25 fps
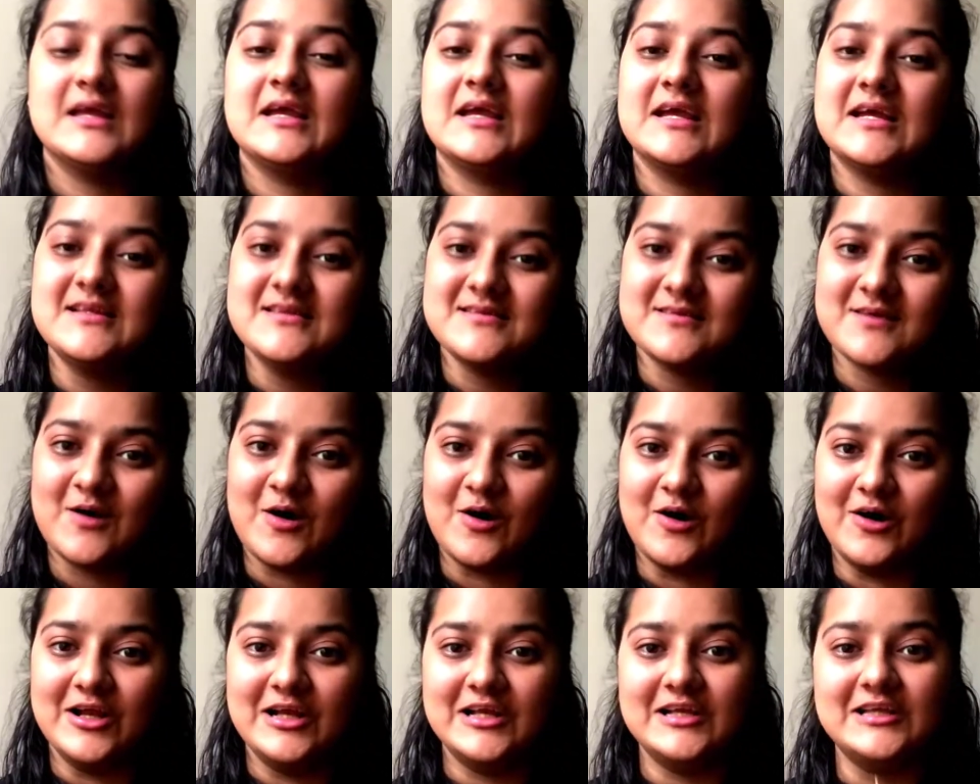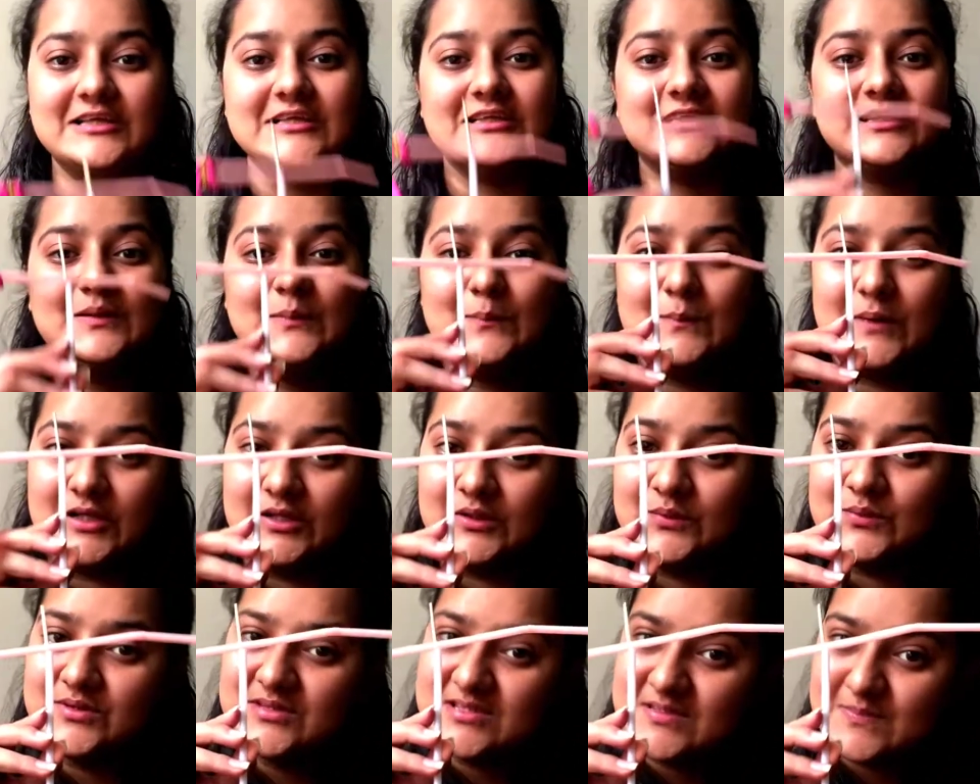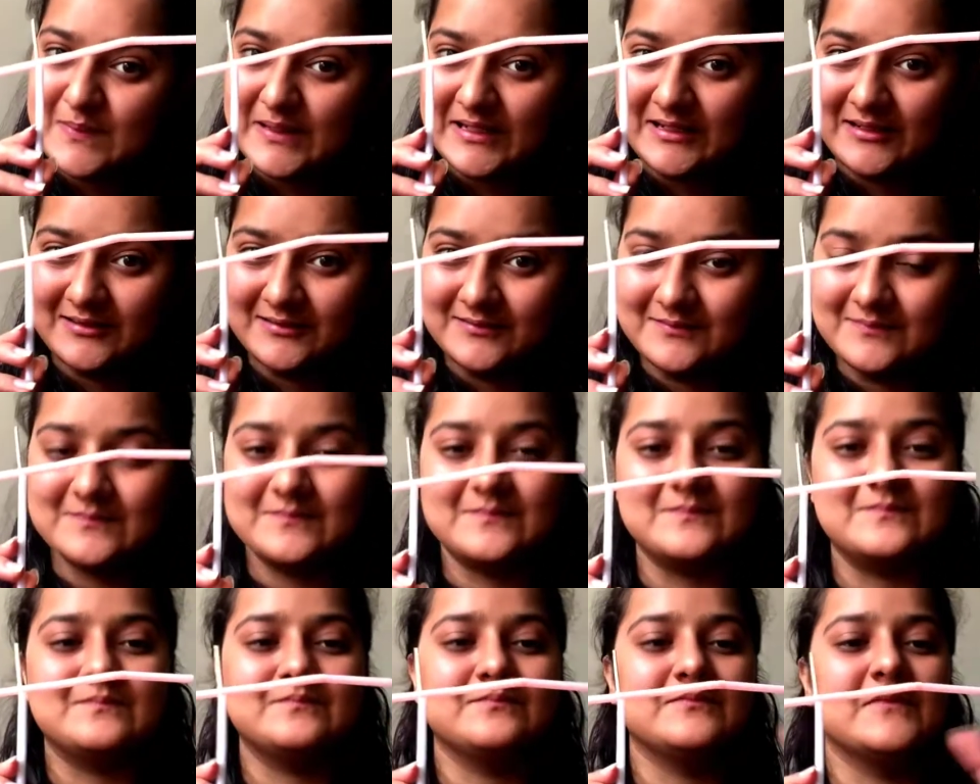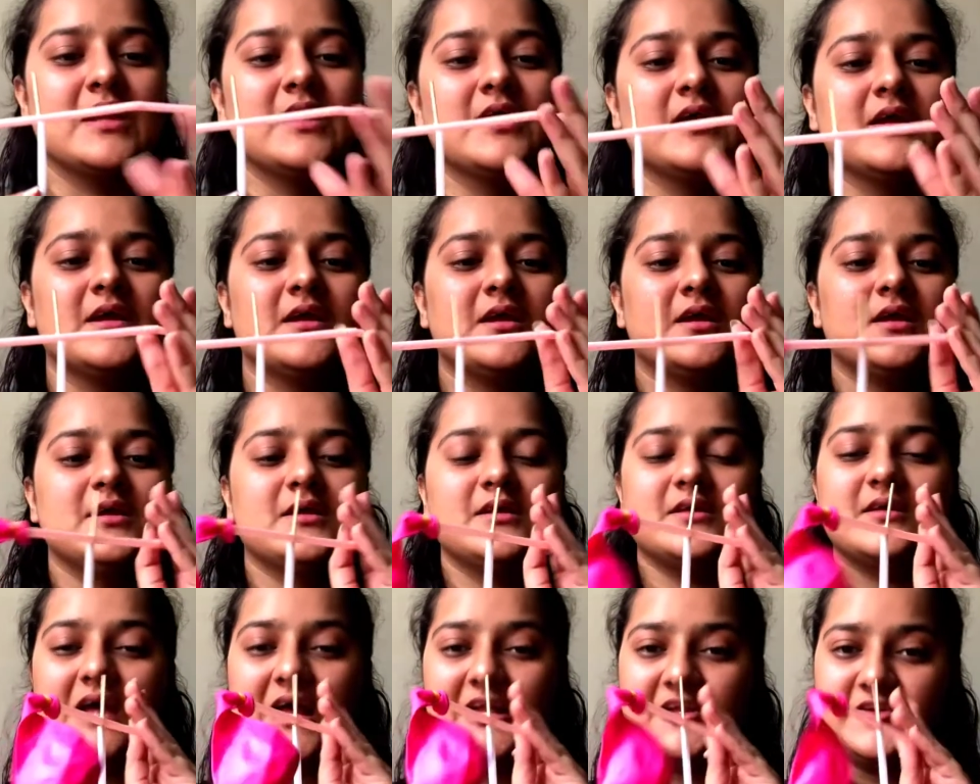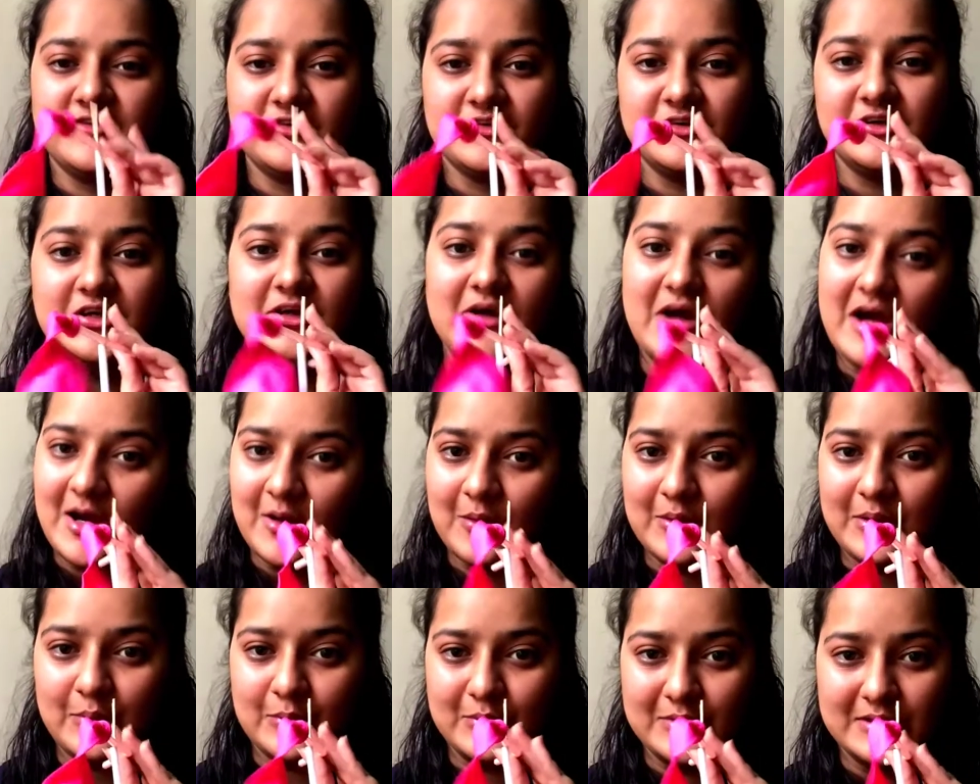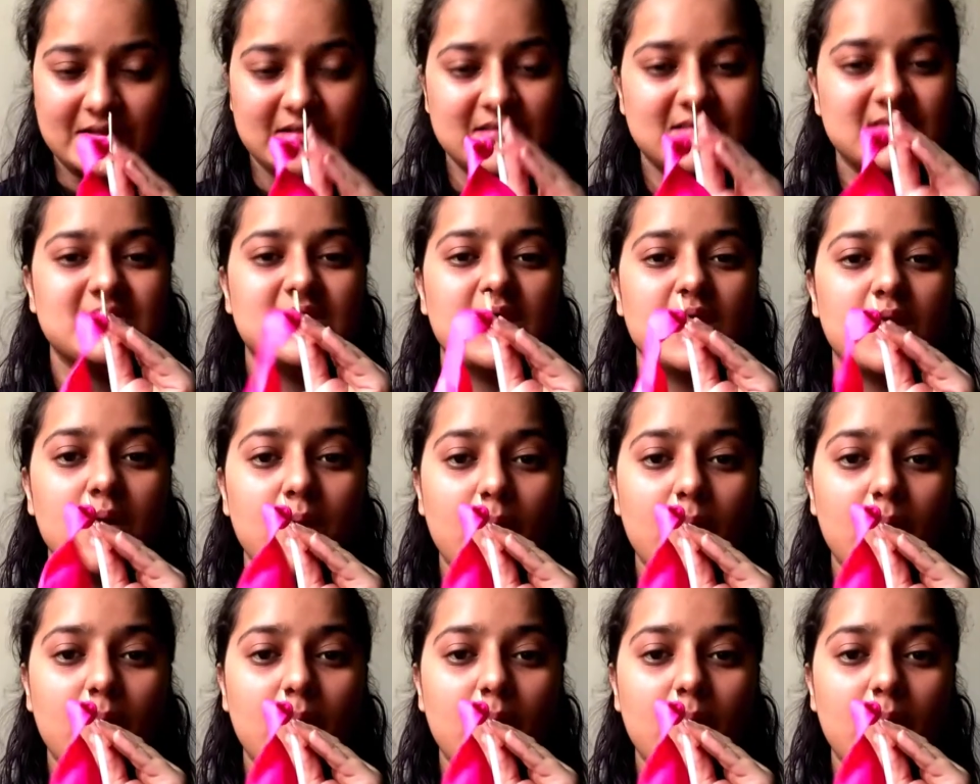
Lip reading: It's called the balloon spinner. I'll show you how it works.